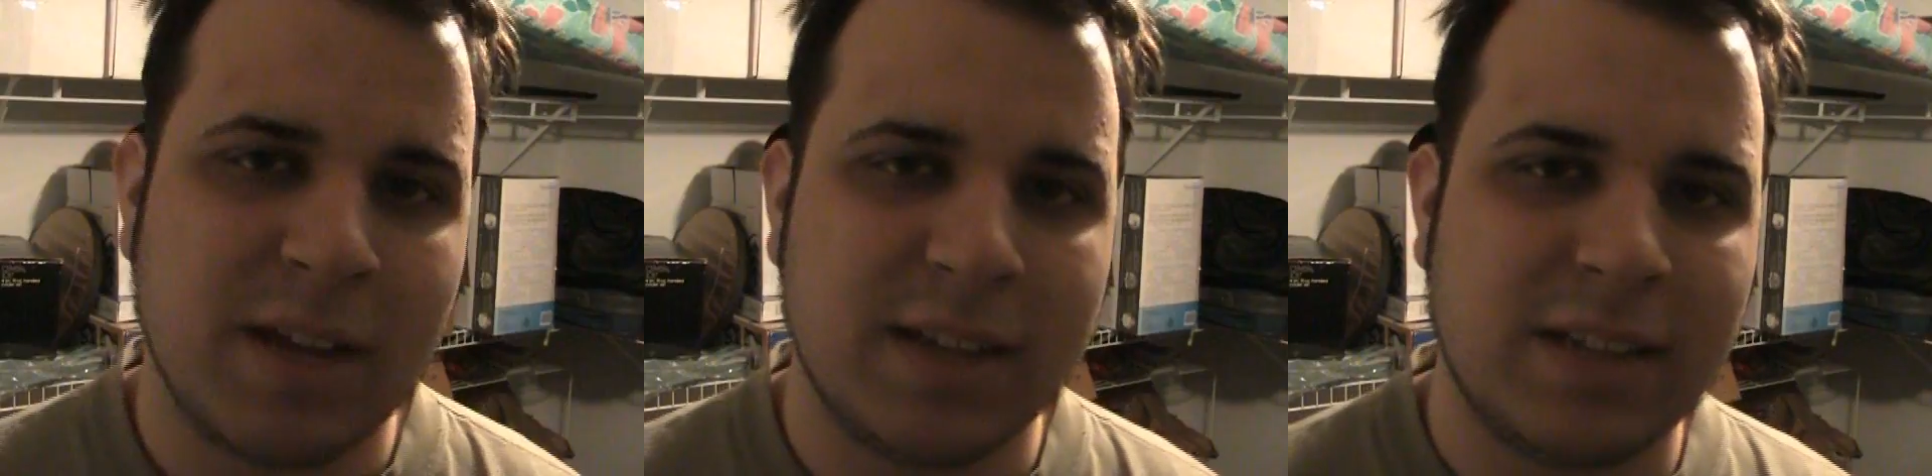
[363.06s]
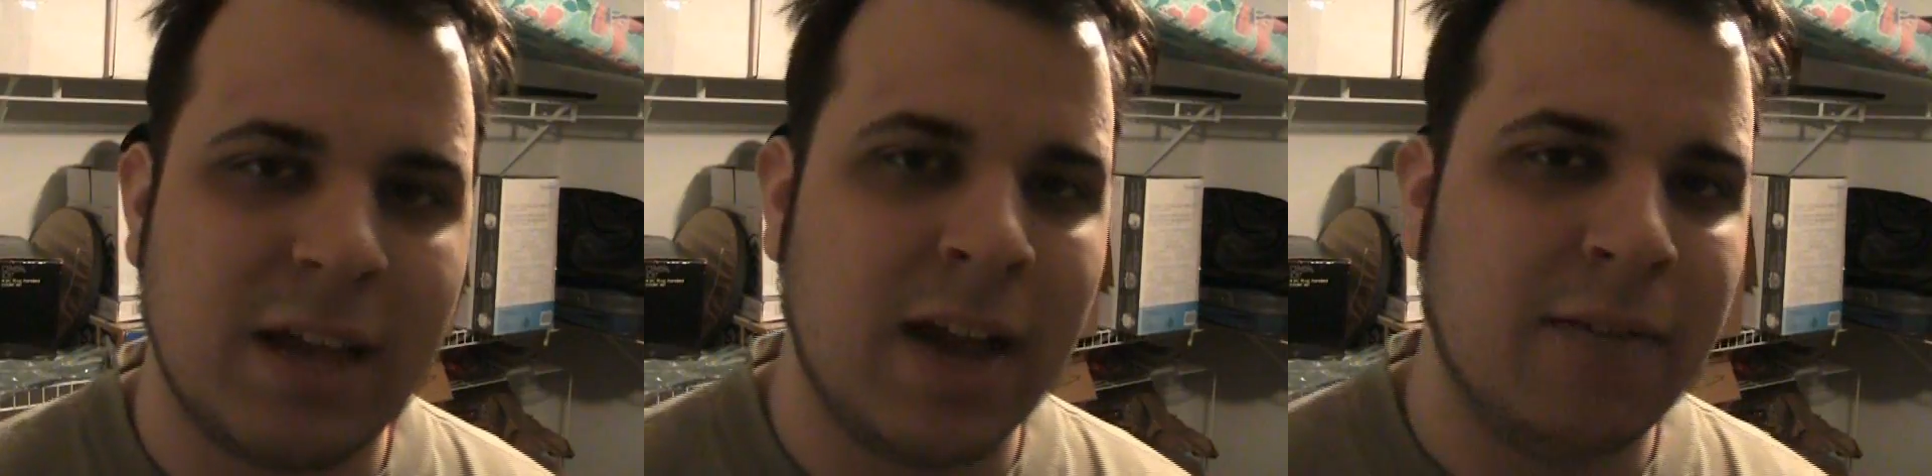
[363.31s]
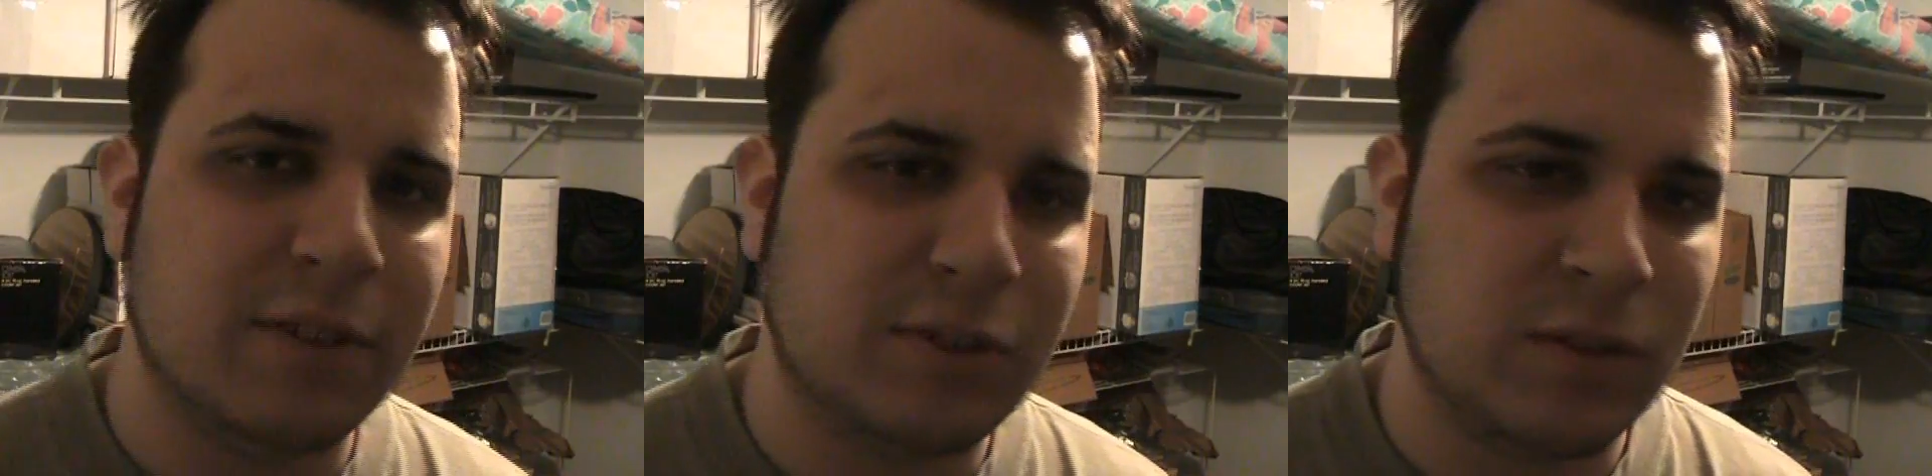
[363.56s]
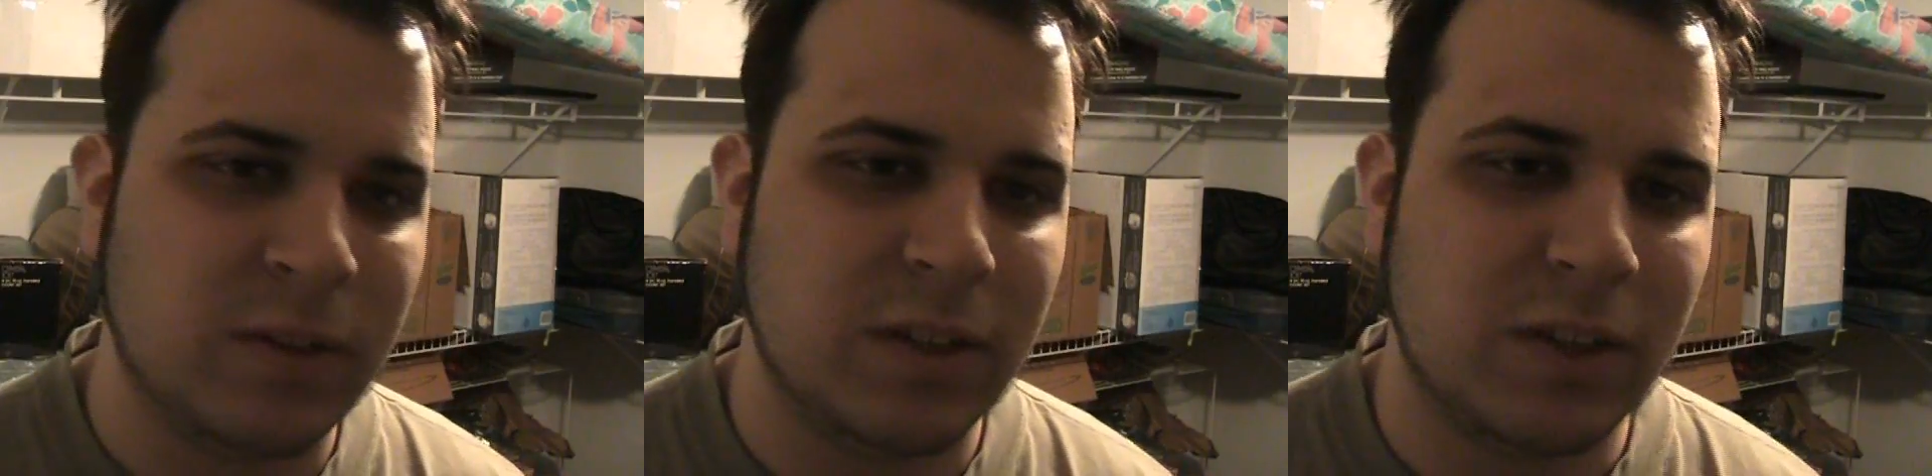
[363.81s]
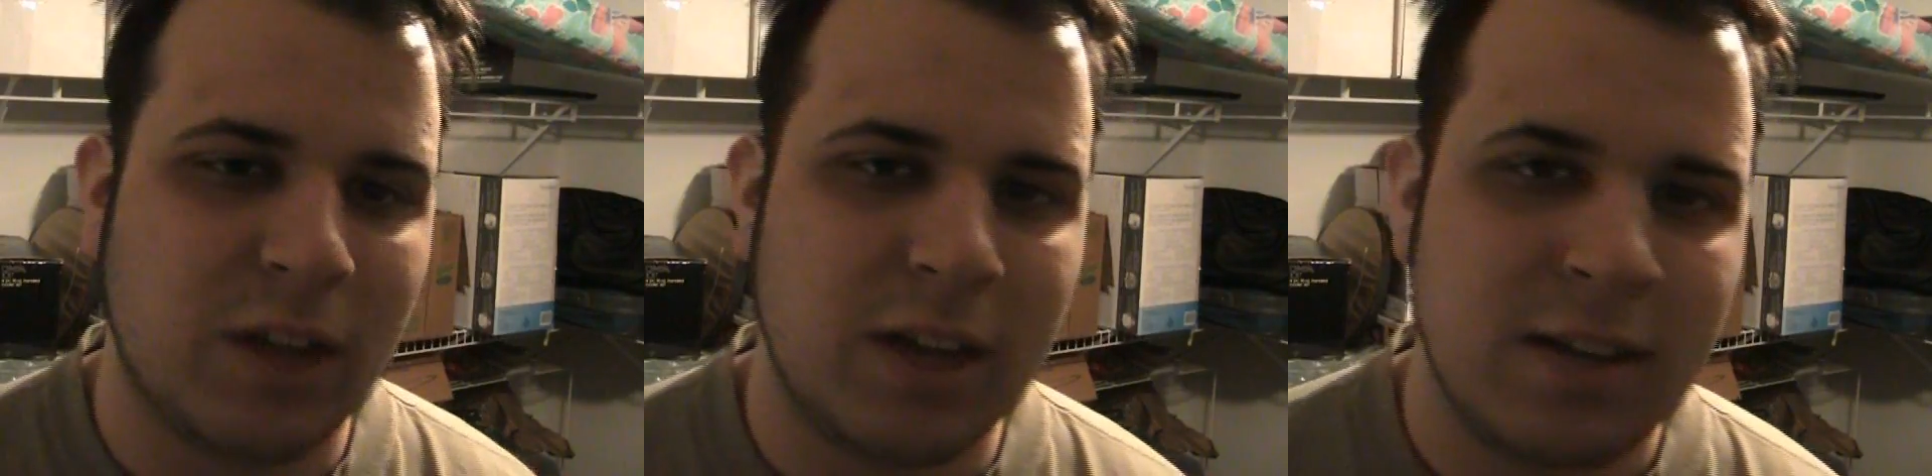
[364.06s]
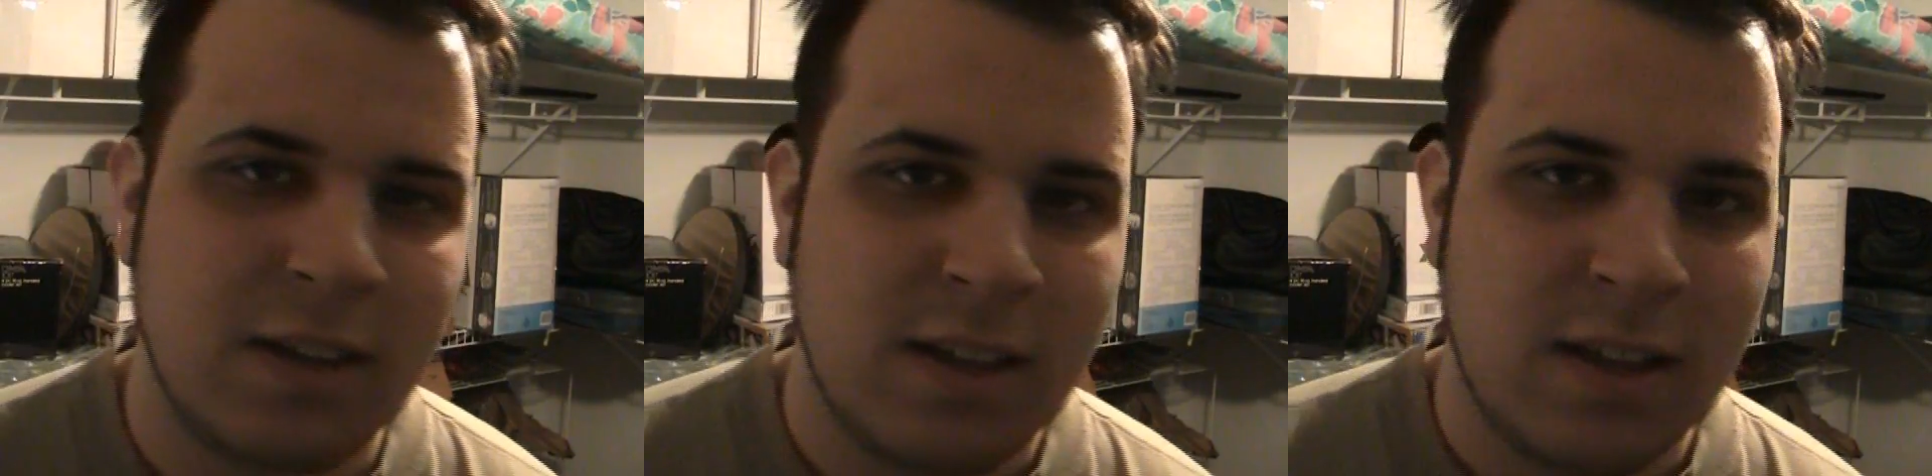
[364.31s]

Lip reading: because I originally thought